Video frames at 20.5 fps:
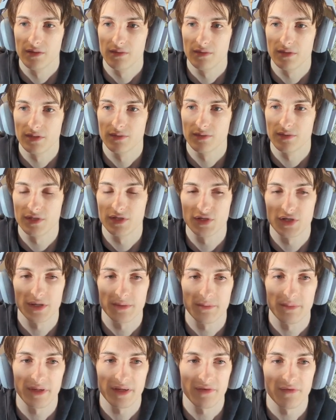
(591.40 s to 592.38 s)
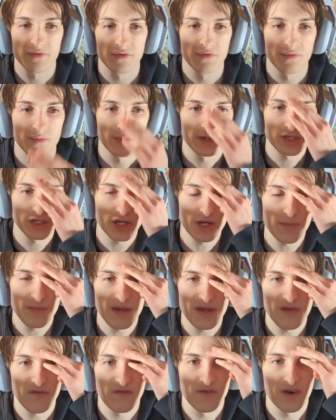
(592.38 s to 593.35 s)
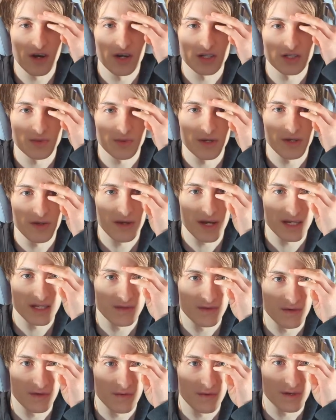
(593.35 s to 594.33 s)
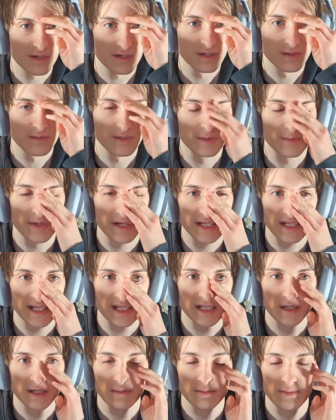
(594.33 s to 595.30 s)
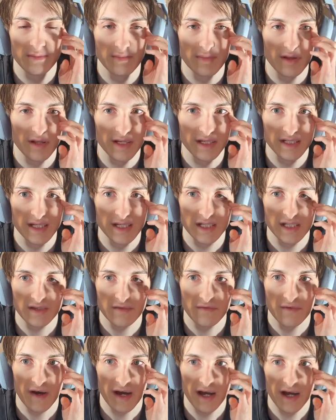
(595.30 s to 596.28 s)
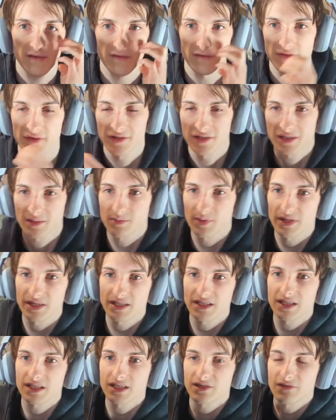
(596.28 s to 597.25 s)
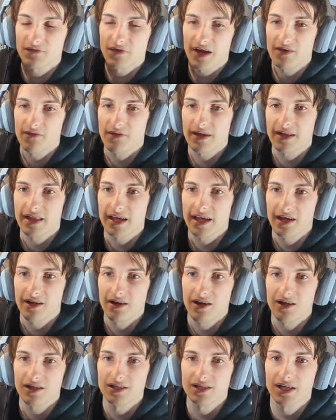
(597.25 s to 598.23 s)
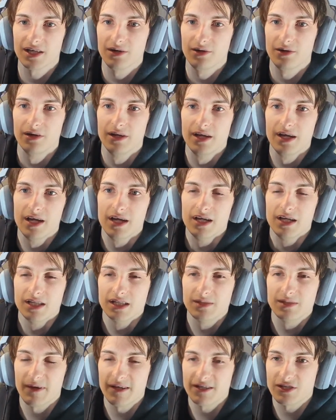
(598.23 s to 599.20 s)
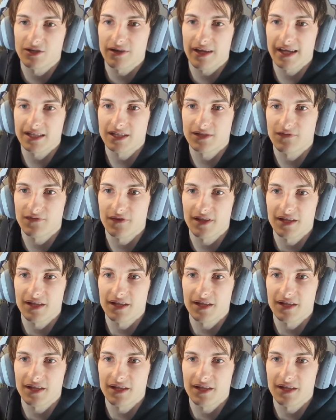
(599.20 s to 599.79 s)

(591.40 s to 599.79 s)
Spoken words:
What should it be? What should it be first? What do you guys feel first? Which PlayStation? PlayStation 5? There's a PlayStation 5 right there. And also, special guest for this